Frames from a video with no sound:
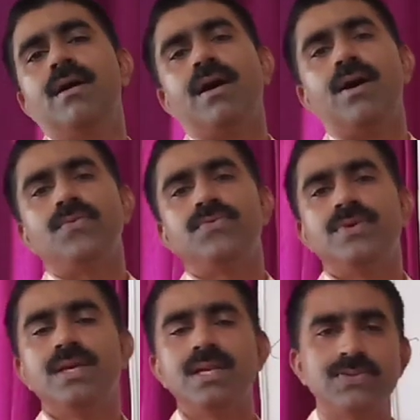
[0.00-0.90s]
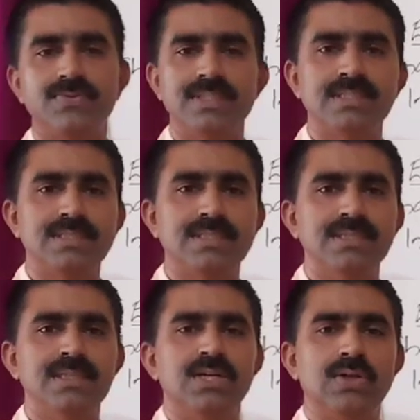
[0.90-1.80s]
of English first,
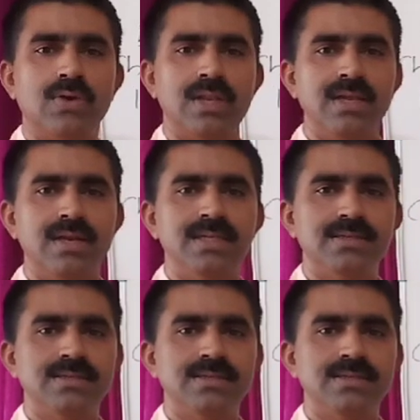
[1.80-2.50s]
Total English,